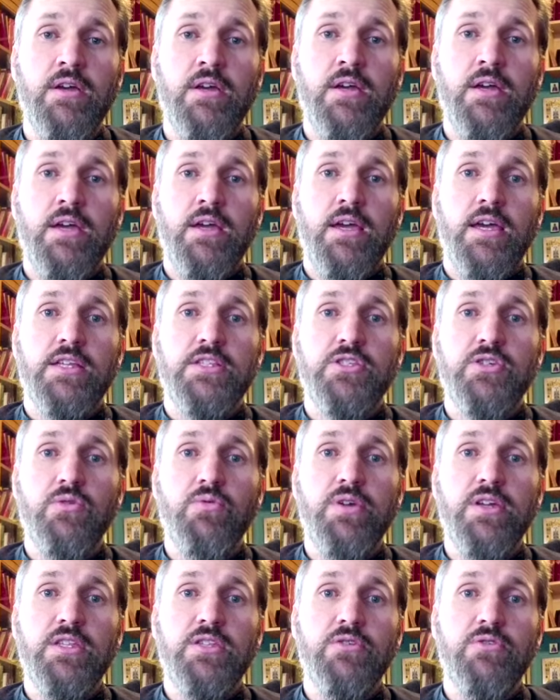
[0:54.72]
And so
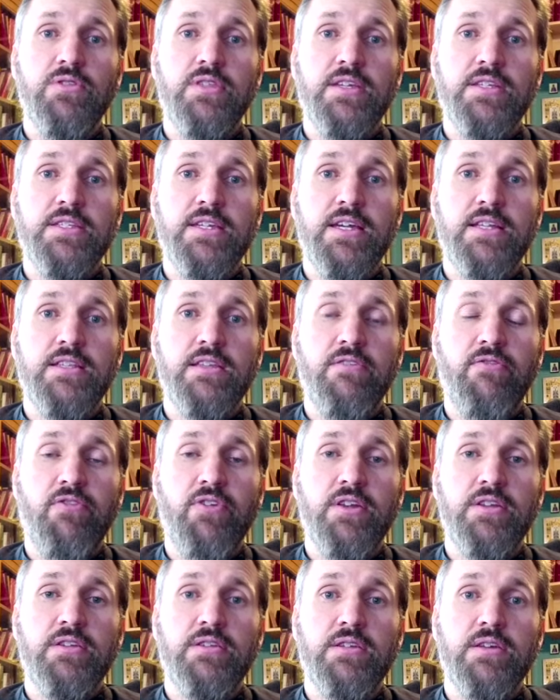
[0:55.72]
we do this at
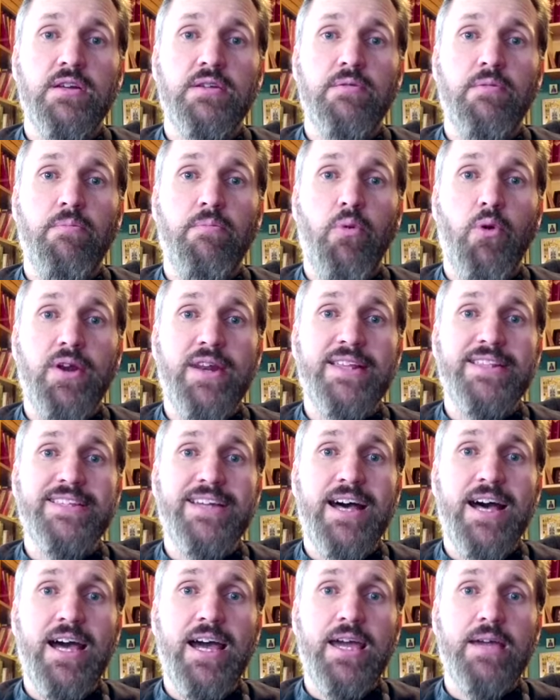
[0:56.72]
different appointed
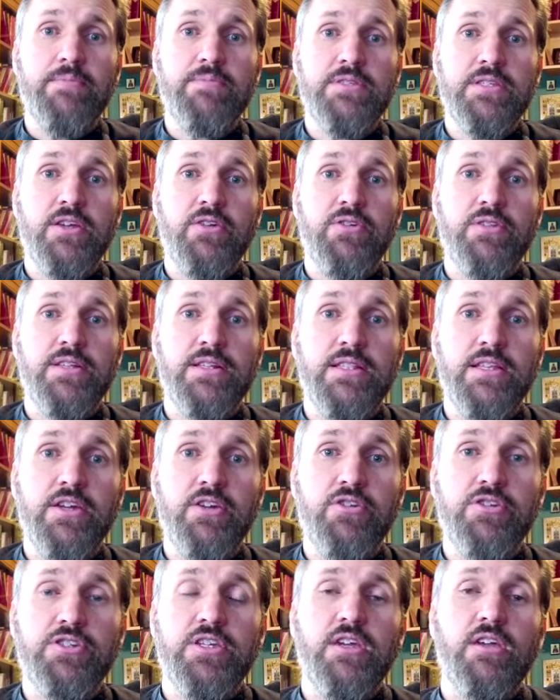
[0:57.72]
times during the
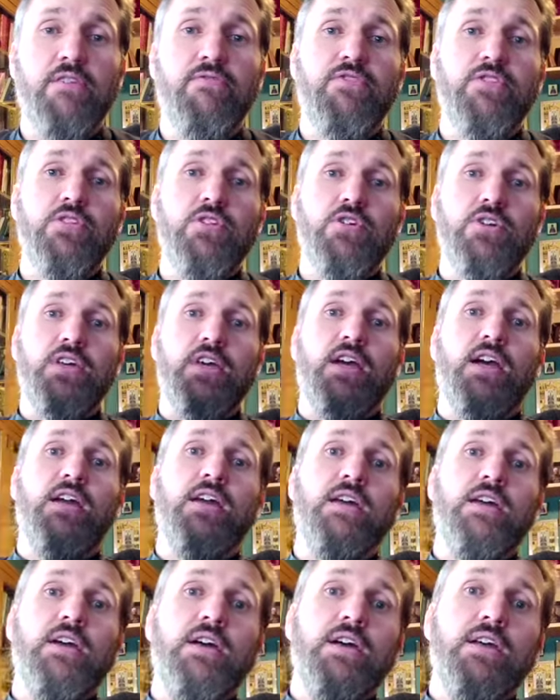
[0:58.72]
liturgy. If you look at
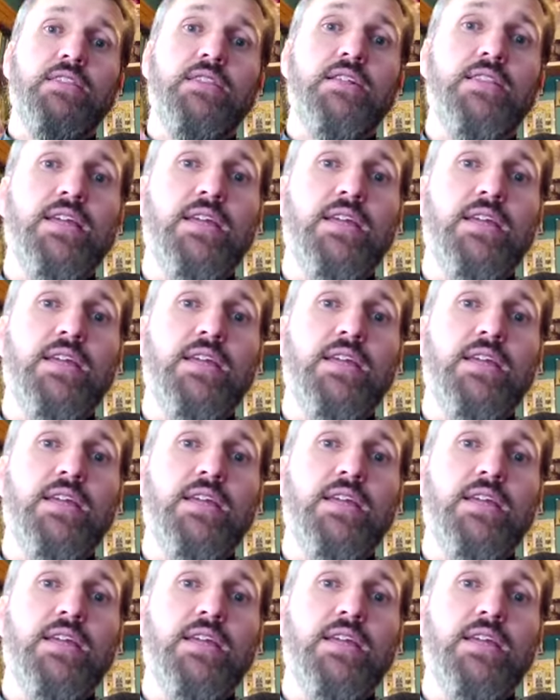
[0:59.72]
the link